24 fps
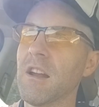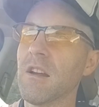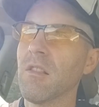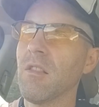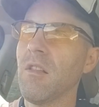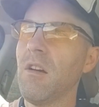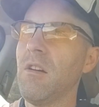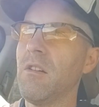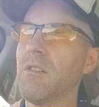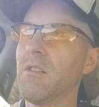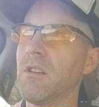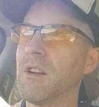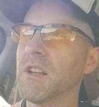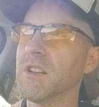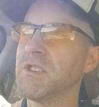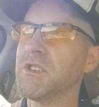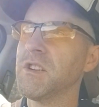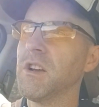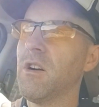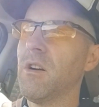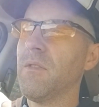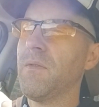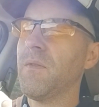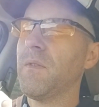it alone on a
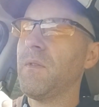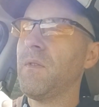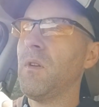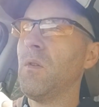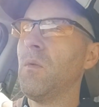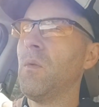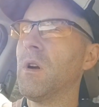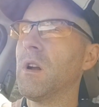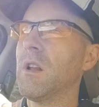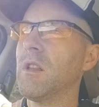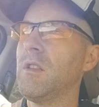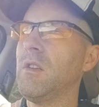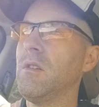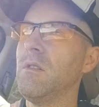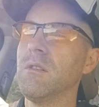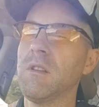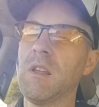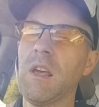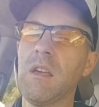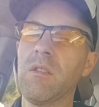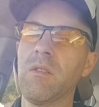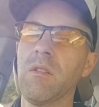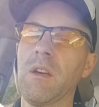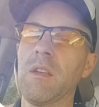shelf if you wanted to, and
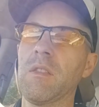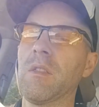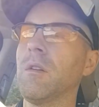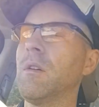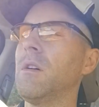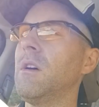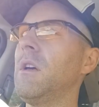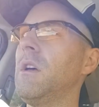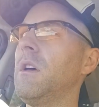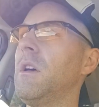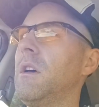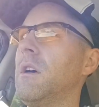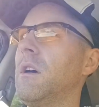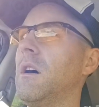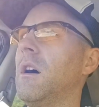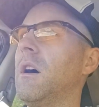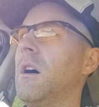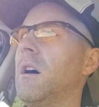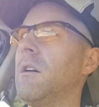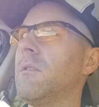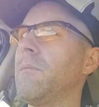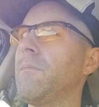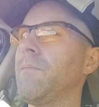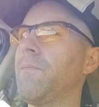take like the
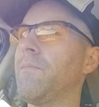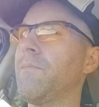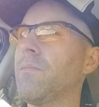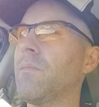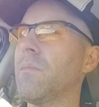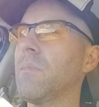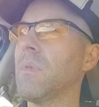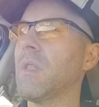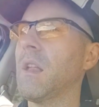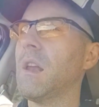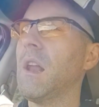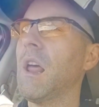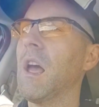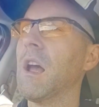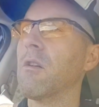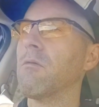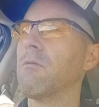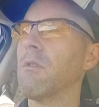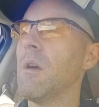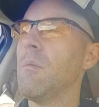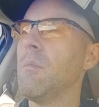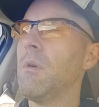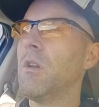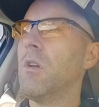neck
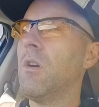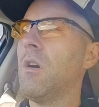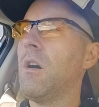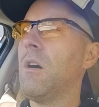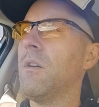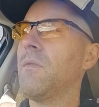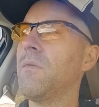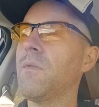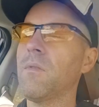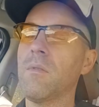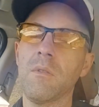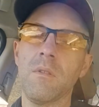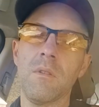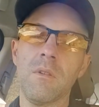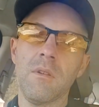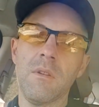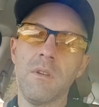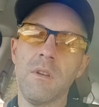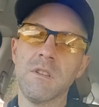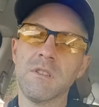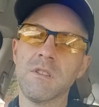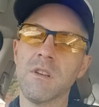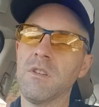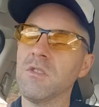ribbon off.
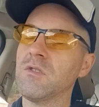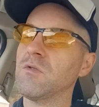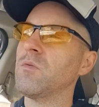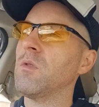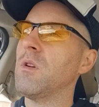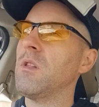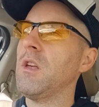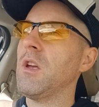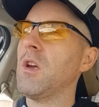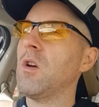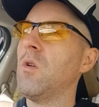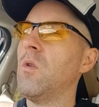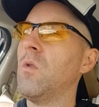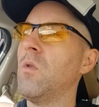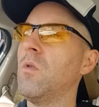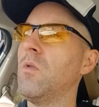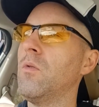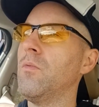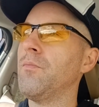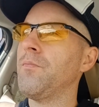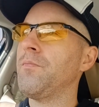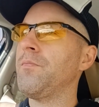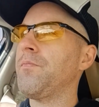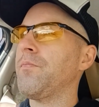So it's really cool.
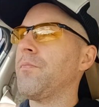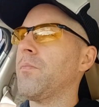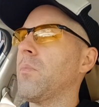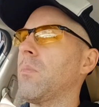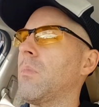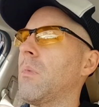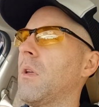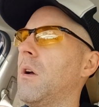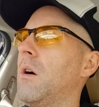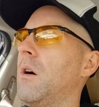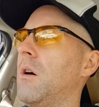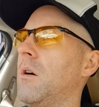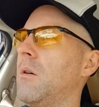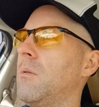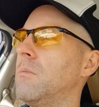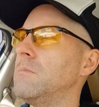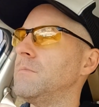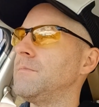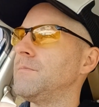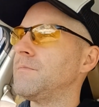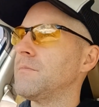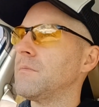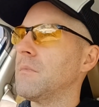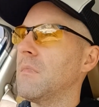
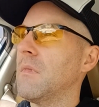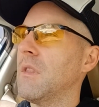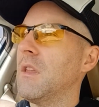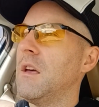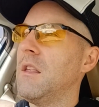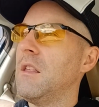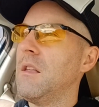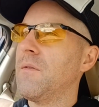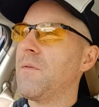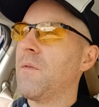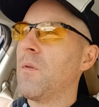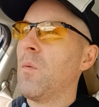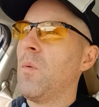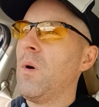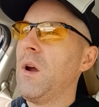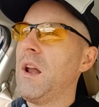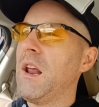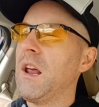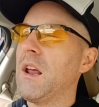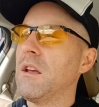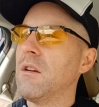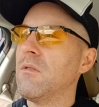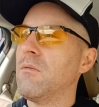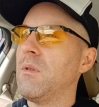And then for
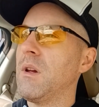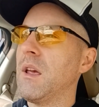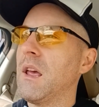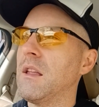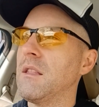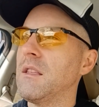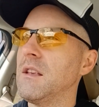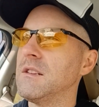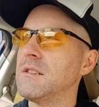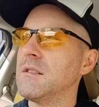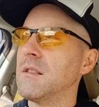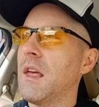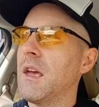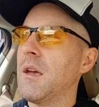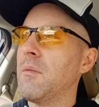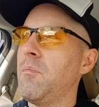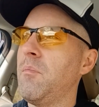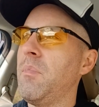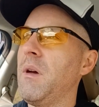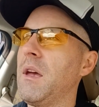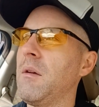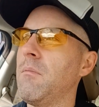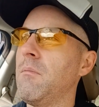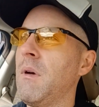winning, we get these like
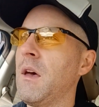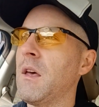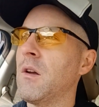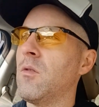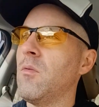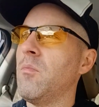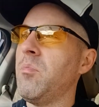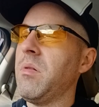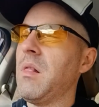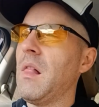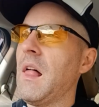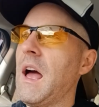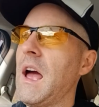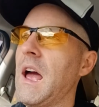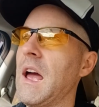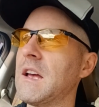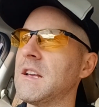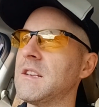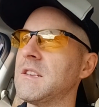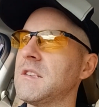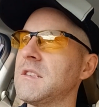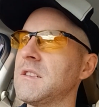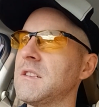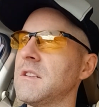big metal
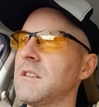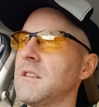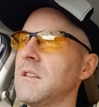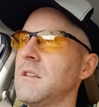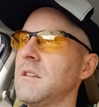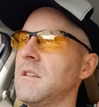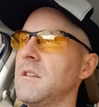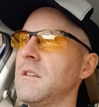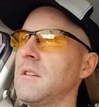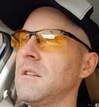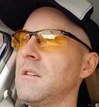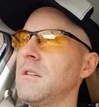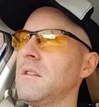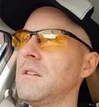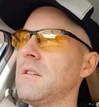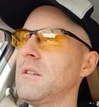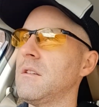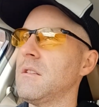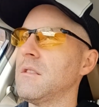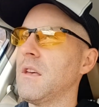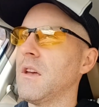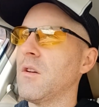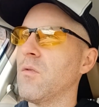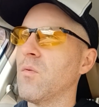plaques,
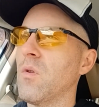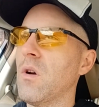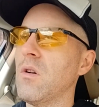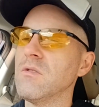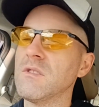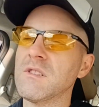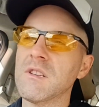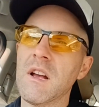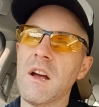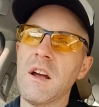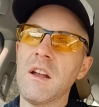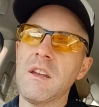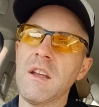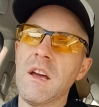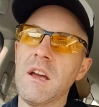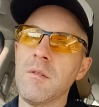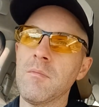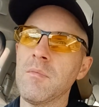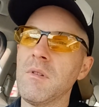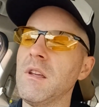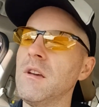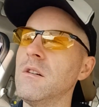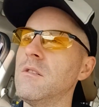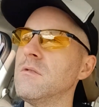like road sign
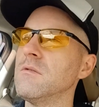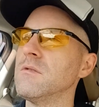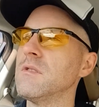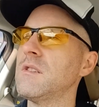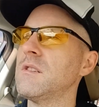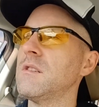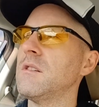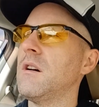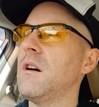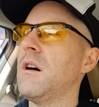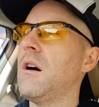type deals.